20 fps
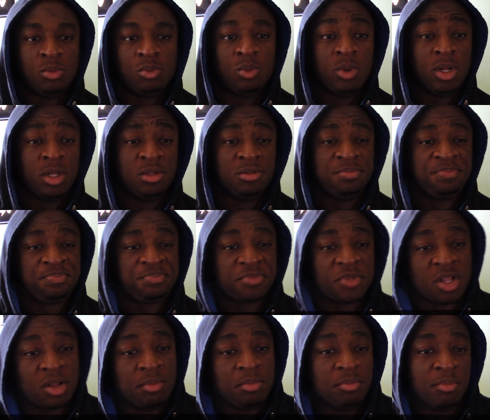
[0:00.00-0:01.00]
Well,
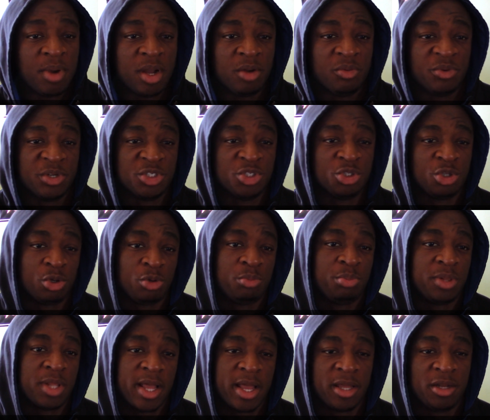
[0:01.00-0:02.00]
my original
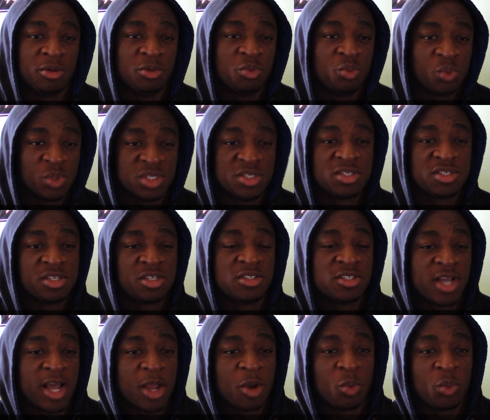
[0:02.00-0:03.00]
plan was to
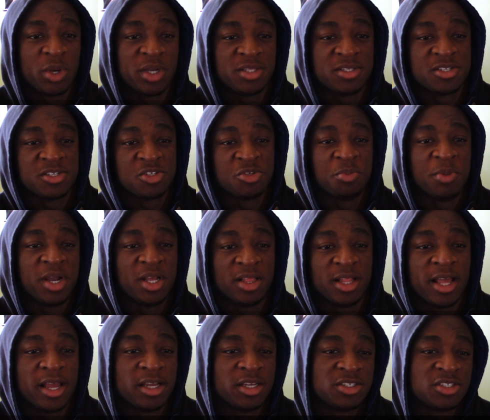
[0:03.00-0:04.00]
tie weights to my
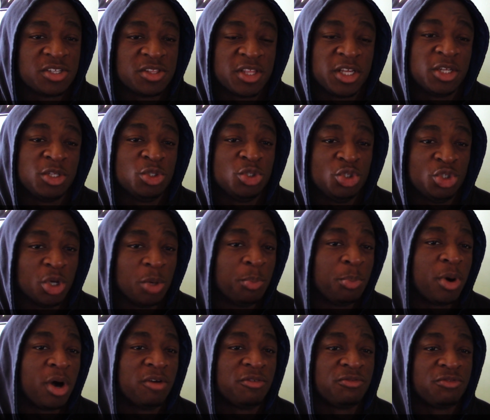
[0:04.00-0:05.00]
legs and then
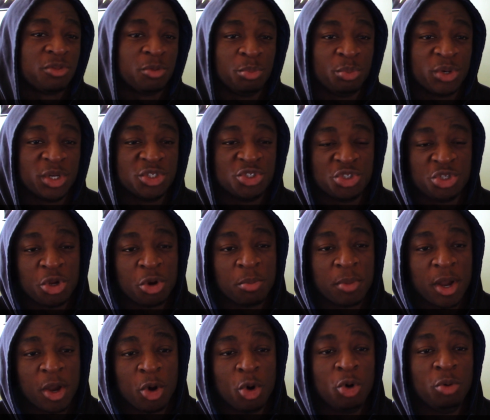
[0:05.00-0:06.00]
jump off the bridge near
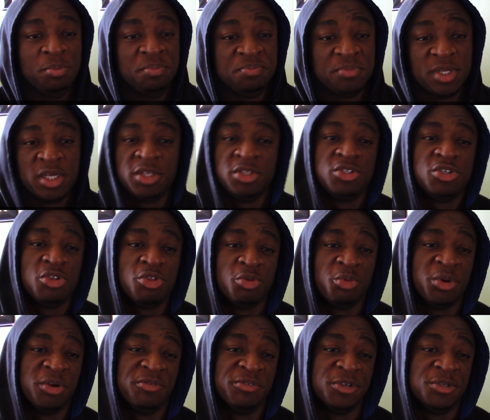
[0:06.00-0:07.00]
my home into the
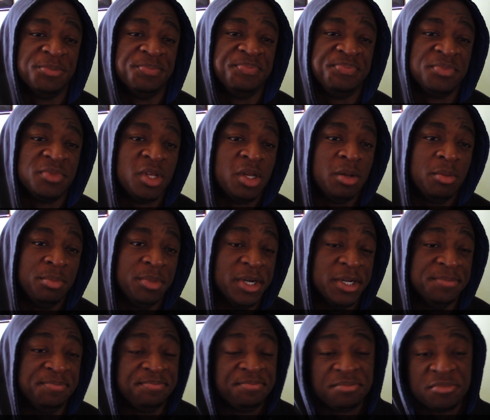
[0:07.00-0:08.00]
river.
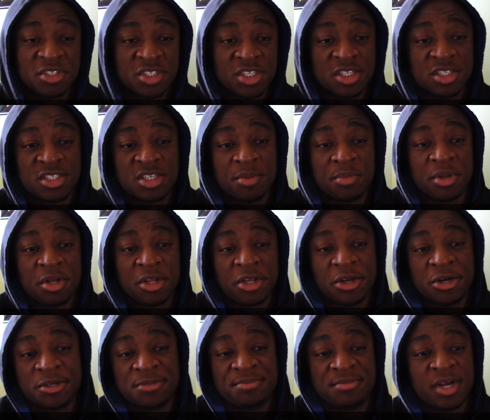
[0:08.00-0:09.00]
But since I'm in
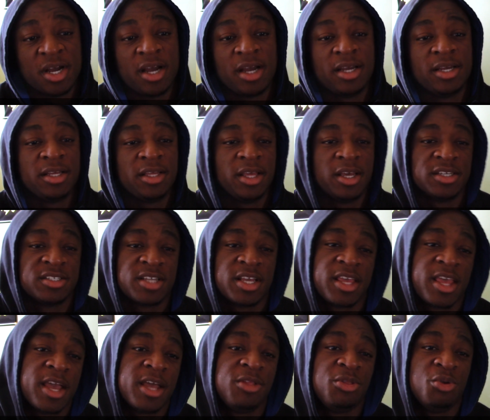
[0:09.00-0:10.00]
here, I guess I
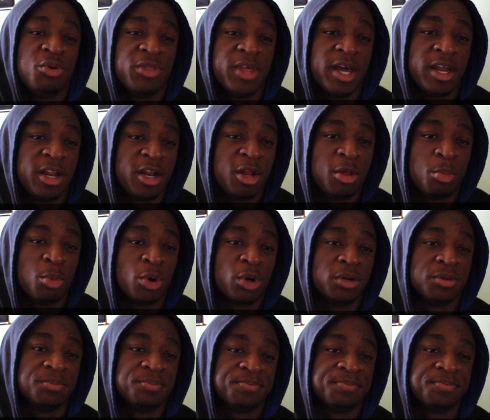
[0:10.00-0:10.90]
can't do that anymore.